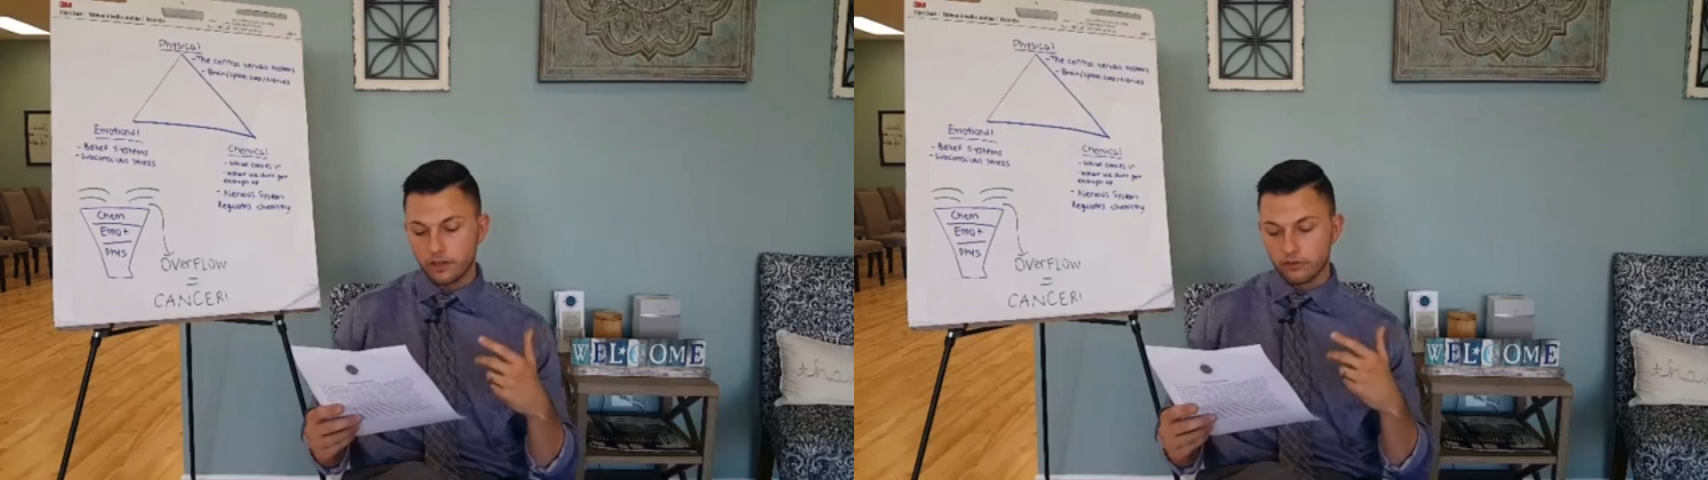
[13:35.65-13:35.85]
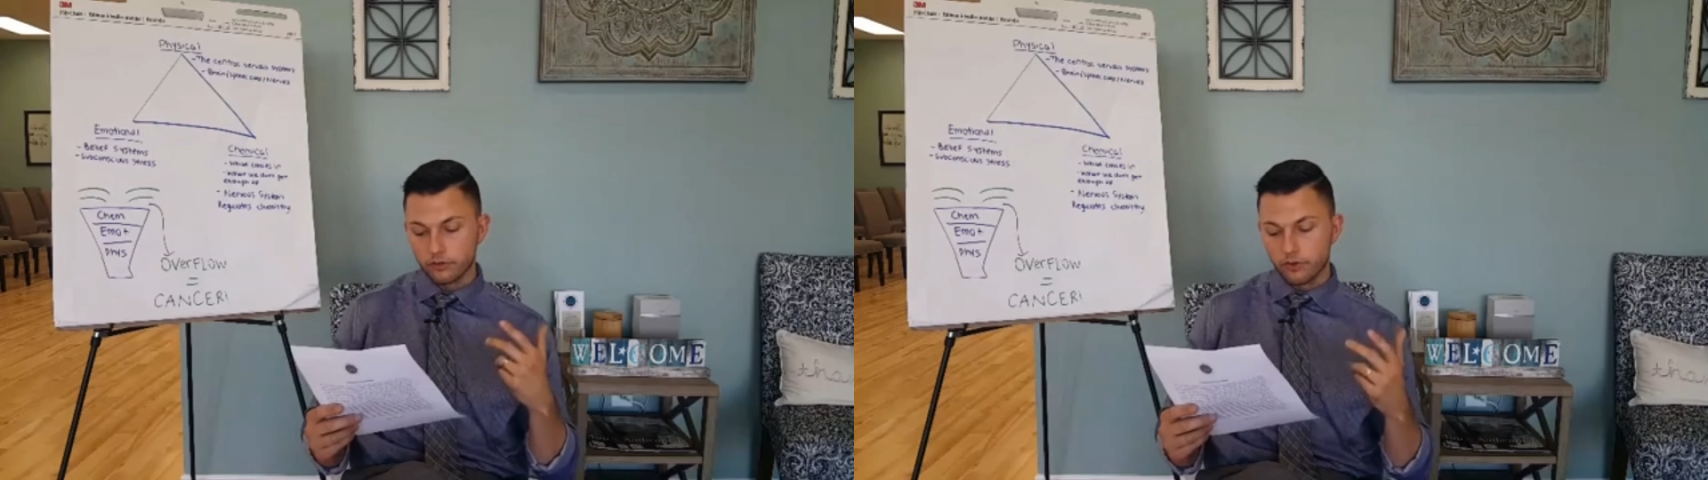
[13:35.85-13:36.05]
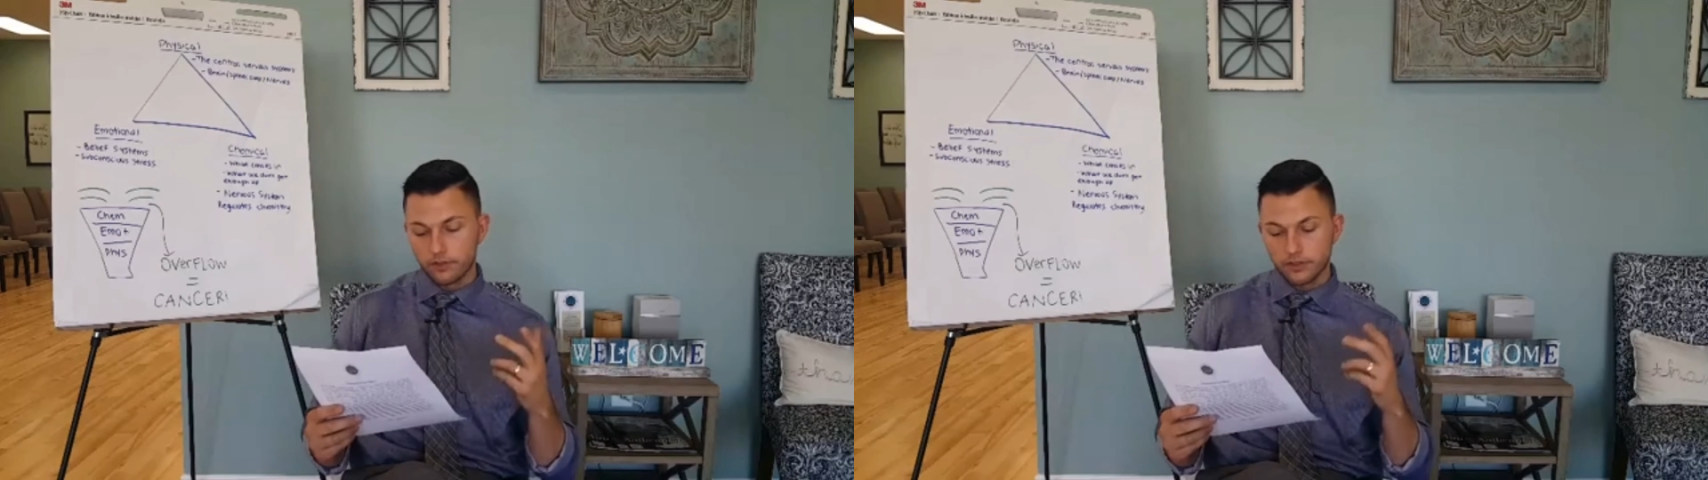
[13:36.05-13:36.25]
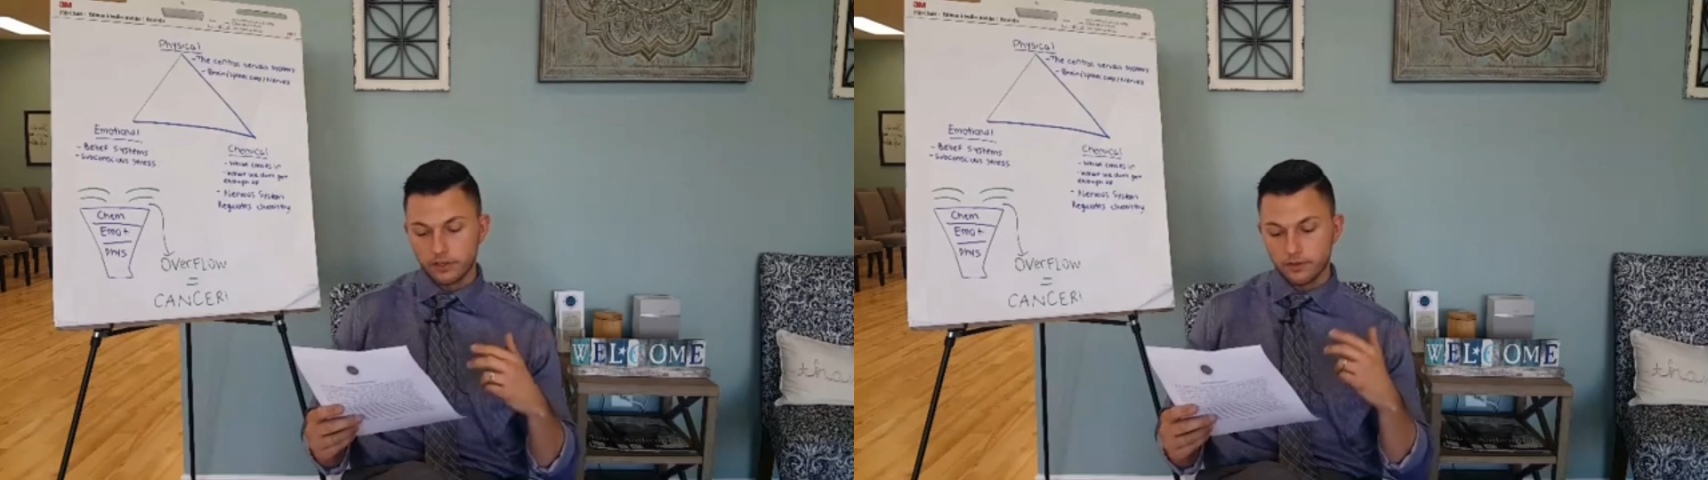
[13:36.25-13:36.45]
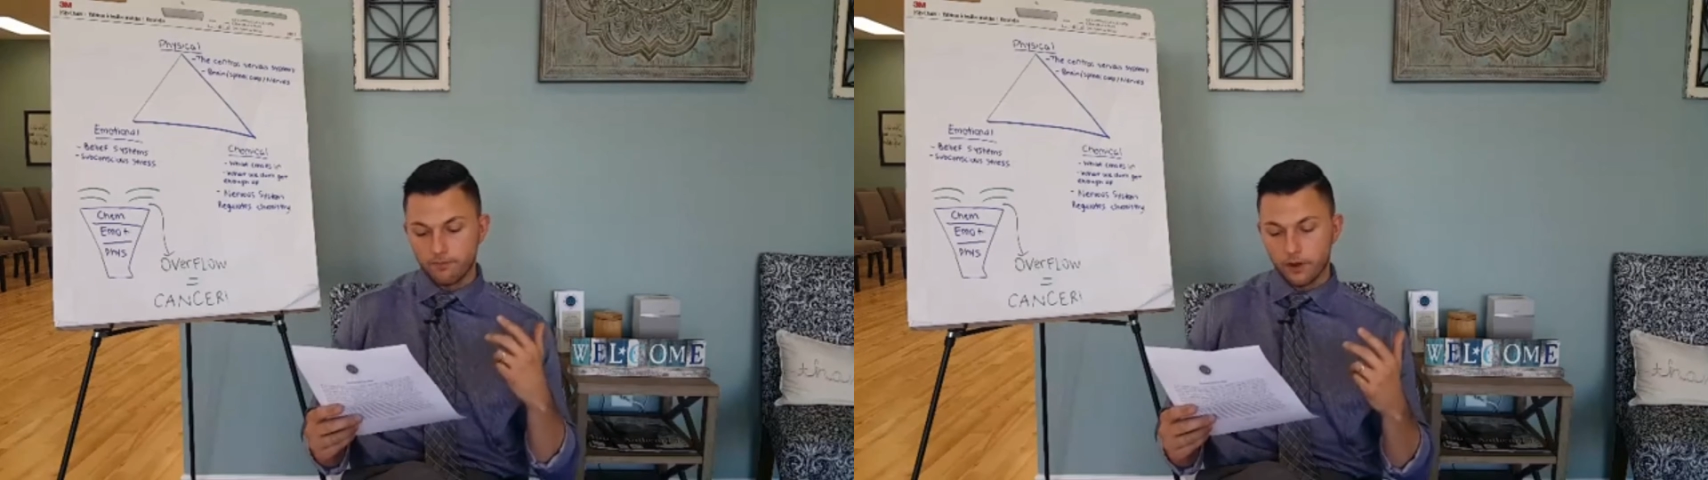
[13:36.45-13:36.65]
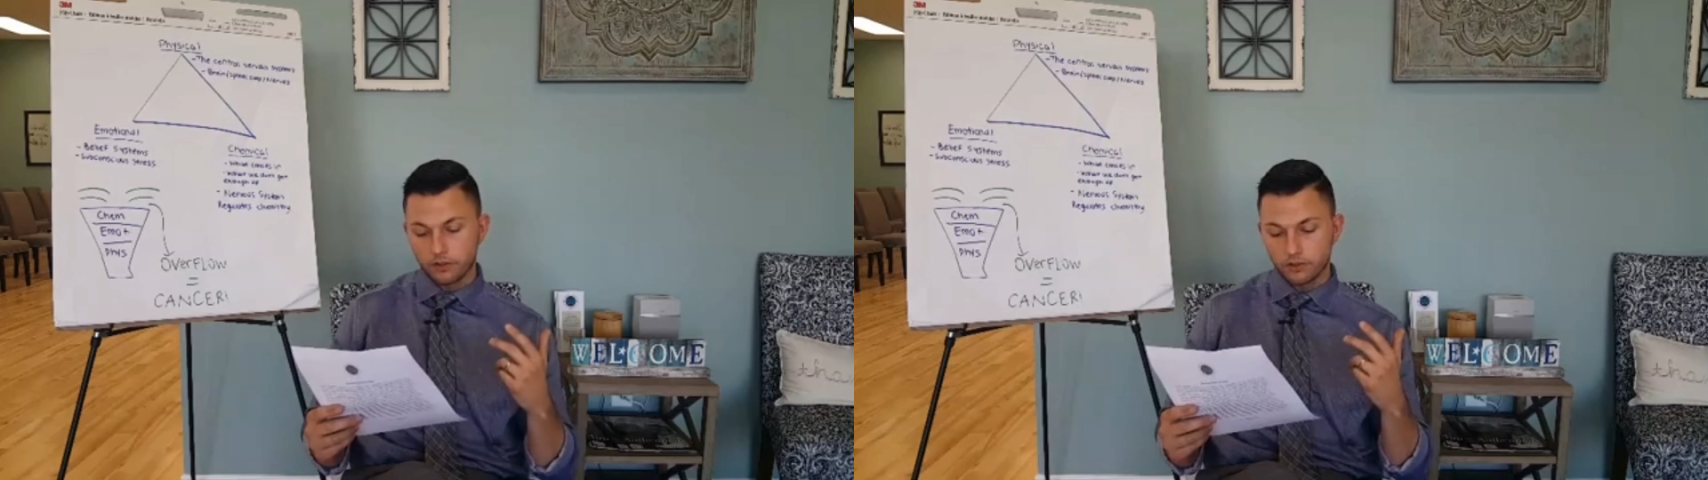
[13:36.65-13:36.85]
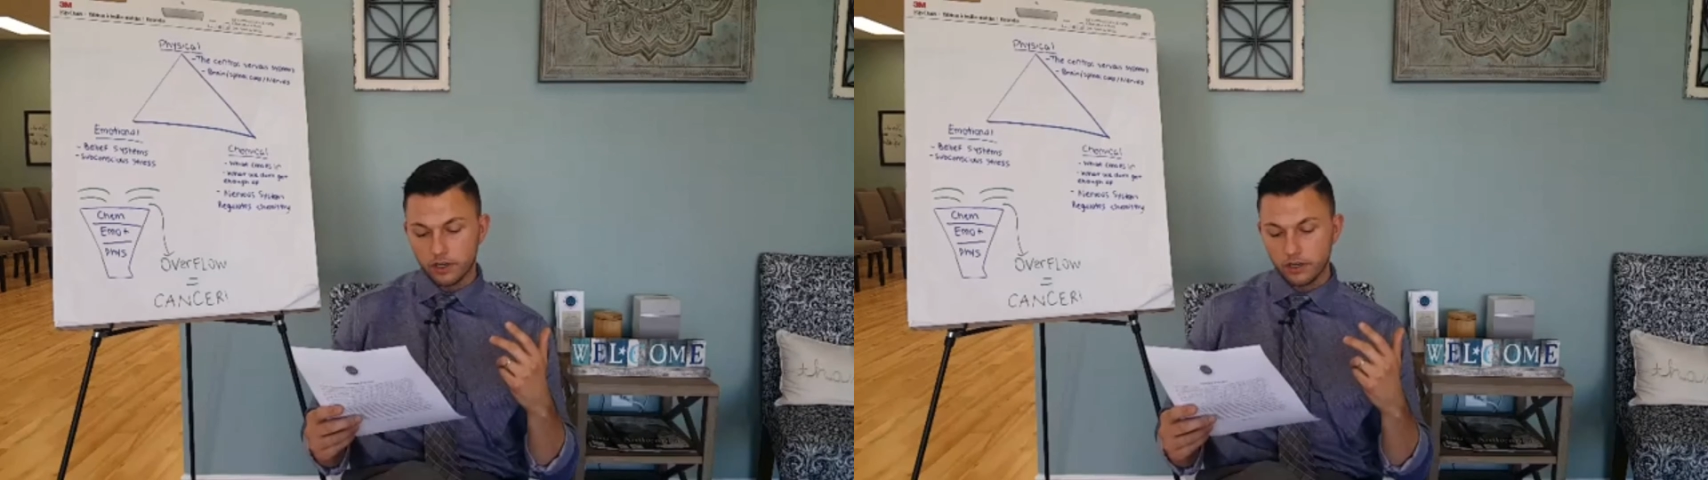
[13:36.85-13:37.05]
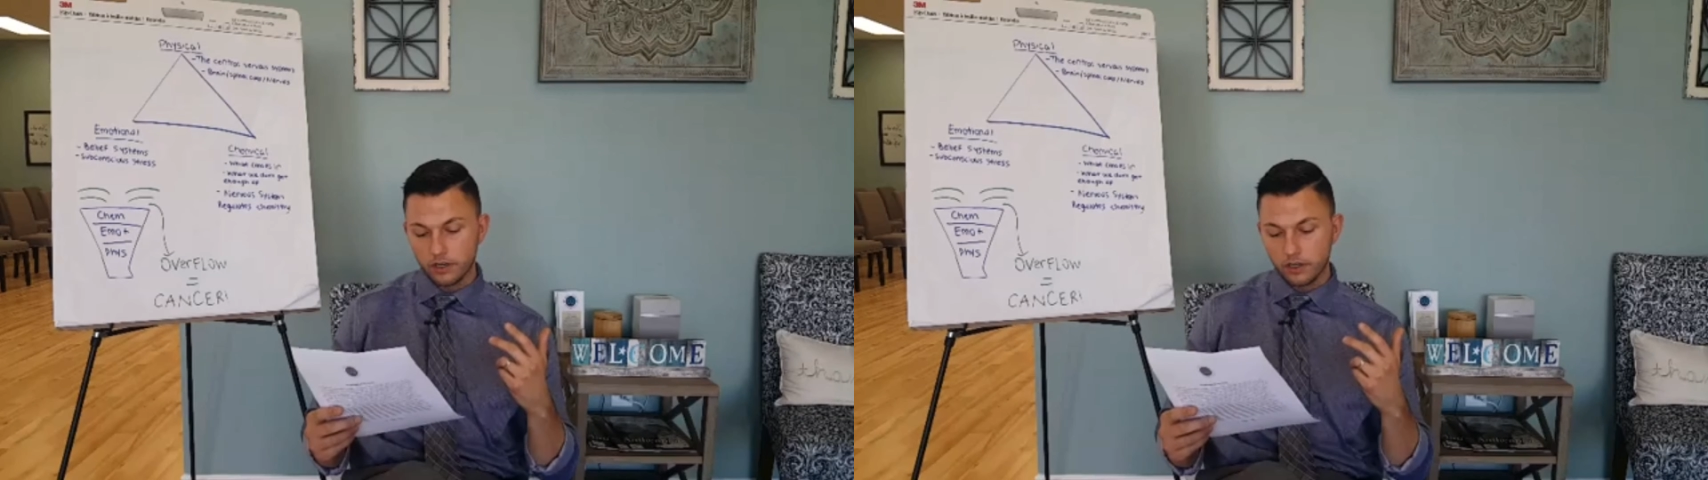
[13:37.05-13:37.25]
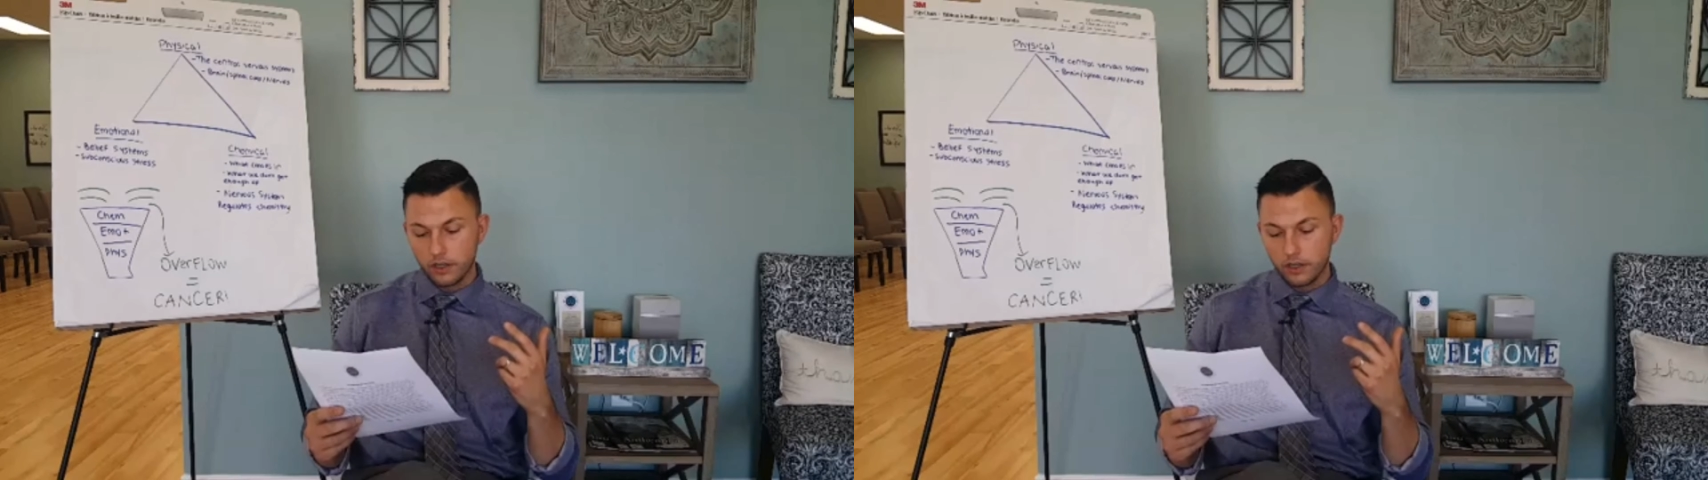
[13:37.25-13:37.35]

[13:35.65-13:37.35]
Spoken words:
central nervous system function,